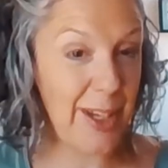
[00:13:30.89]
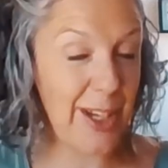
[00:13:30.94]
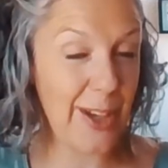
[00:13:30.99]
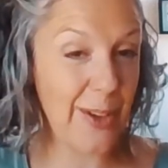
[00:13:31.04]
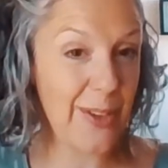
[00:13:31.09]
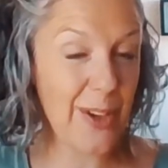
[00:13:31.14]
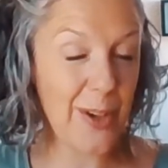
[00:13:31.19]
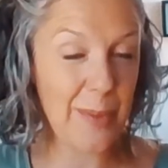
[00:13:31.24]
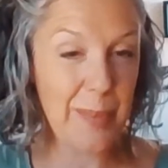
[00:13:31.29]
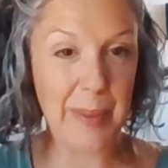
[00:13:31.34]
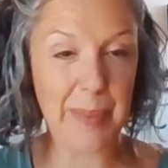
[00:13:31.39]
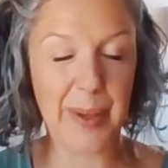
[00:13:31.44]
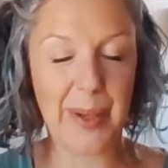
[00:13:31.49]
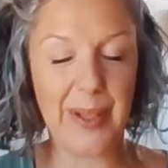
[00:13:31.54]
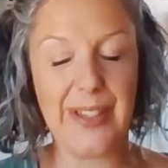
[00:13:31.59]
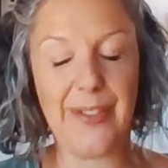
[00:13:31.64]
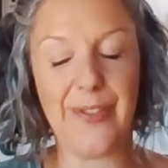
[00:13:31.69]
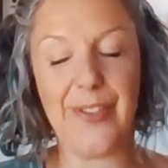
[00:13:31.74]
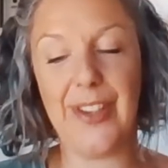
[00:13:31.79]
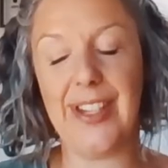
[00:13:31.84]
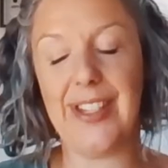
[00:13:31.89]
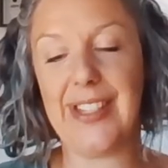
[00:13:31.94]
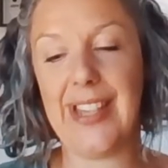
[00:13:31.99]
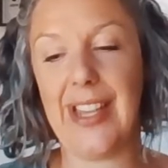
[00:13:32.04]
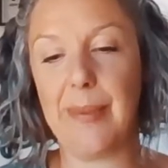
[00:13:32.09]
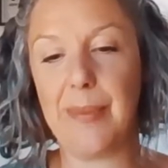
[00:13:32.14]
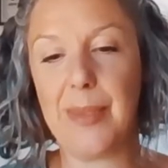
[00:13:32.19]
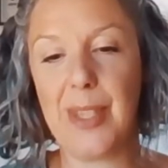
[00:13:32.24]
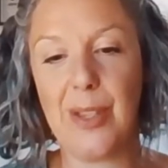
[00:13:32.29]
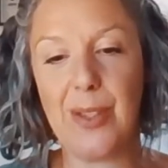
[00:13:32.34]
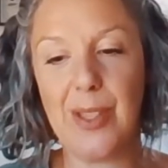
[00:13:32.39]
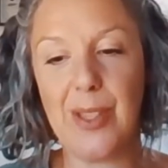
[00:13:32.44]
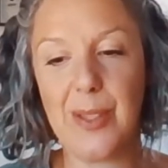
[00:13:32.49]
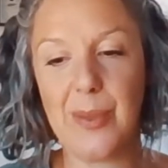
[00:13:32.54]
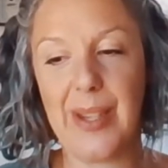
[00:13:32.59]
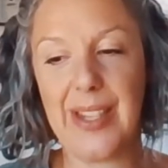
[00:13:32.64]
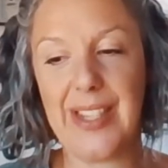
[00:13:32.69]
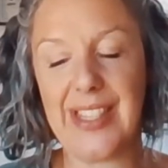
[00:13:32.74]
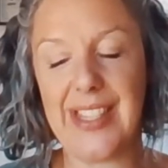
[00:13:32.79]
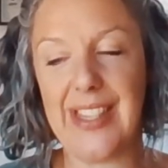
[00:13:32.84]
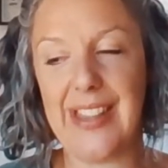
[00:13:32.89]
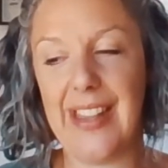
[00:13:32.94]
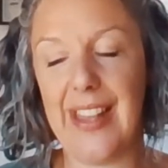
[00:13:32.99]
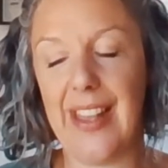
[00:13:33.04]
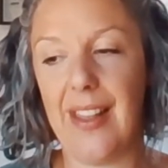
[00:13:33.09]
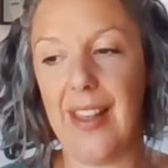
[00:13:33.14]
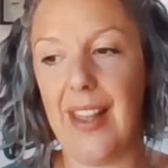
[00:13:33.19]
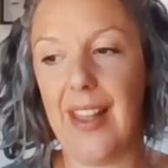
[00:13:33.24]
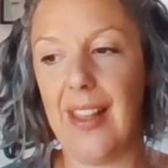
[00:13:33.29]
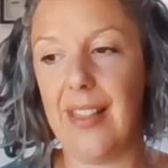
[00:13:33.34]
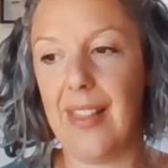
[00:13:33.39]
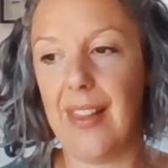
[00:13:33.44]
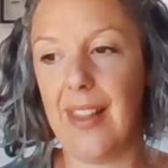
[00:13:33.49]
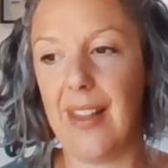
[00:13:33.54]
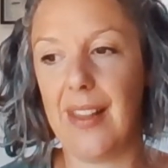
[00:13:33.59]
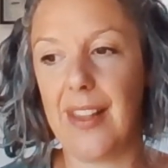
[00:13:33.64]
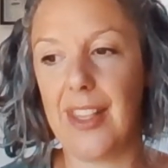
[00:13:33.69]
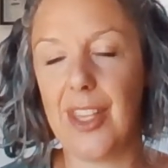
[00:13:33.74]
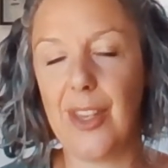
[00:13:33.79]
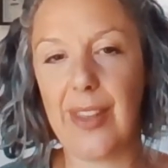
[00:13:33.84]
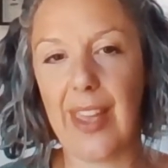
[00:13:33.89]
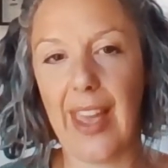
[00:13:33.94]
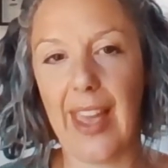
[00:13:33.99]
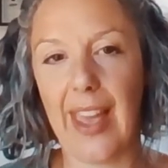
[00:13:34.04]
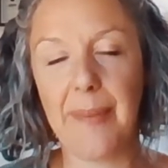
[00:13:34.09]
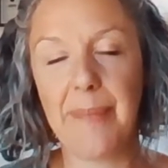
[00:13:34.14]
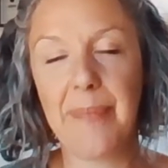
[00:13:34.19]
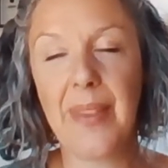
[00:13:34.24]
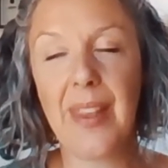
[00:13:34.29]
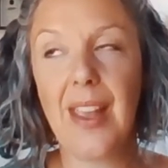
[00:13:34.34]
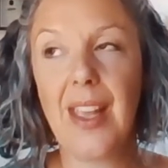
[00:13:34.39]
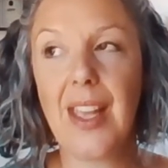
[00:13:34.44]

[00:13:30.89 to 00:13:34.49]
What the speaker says: We've got people on different time zones as well as in the UK.